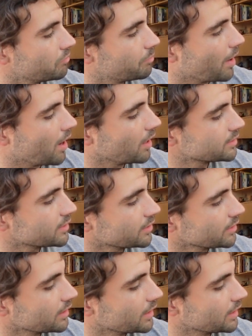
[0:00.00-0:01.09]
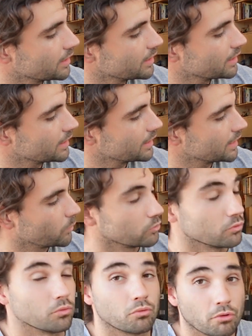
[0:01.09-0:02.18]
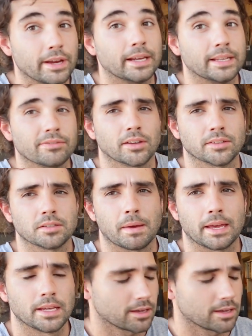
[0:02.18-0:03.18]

but it was really fun to make.